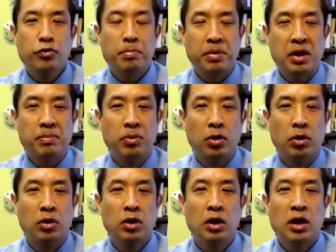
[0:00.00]
people
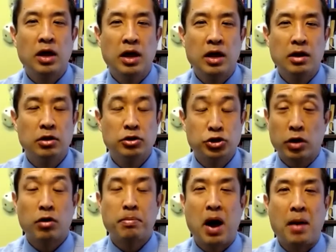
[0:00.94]
in the general
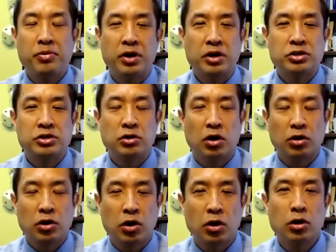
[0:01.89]
population are
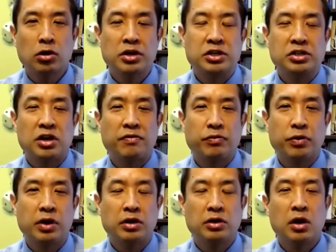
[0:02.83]
currently
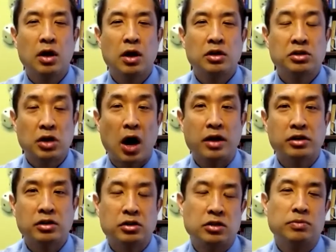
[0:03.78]
suffering
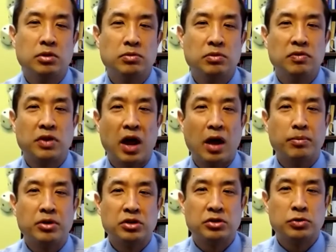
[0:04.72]
signs and symptoms of
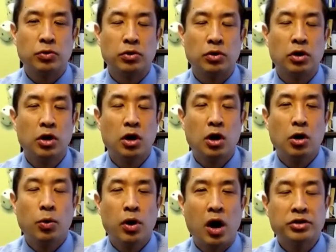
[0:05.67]
gambling disorder.
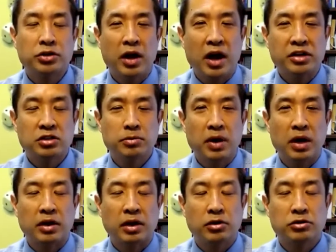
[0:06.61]
We also
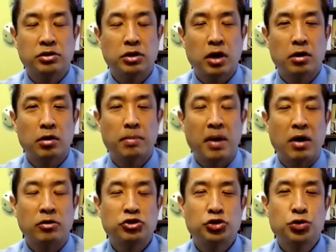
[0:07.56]
estimate that there's another
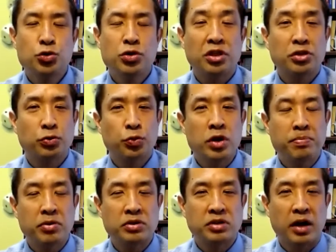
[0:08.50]
about 2 to
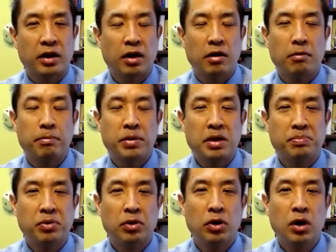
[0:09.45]
3% of
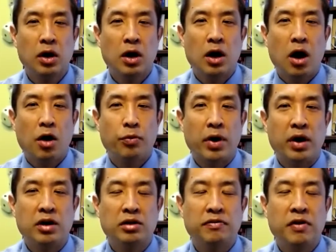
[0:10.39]
people
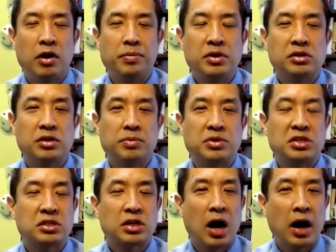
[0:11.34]
already developing some
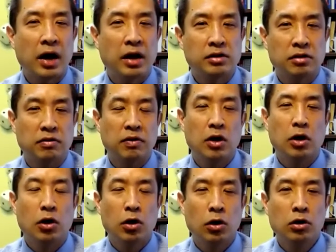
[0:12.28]
signs of
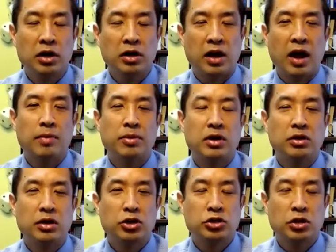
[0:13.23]
early gambling
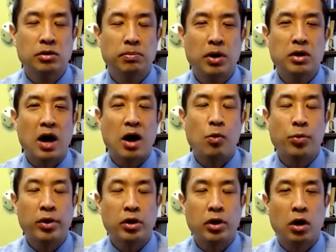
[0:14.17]
addiction, but not what we
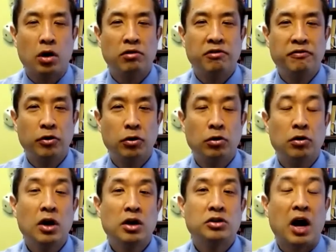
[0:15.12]
call full
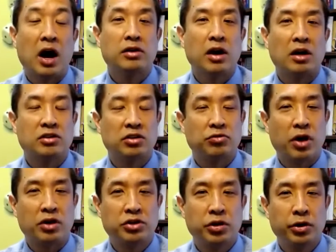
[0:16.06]
diagnostic
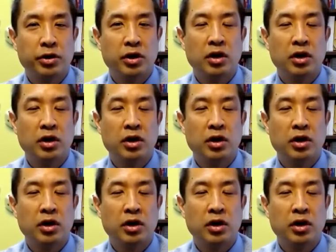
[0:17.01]
criteria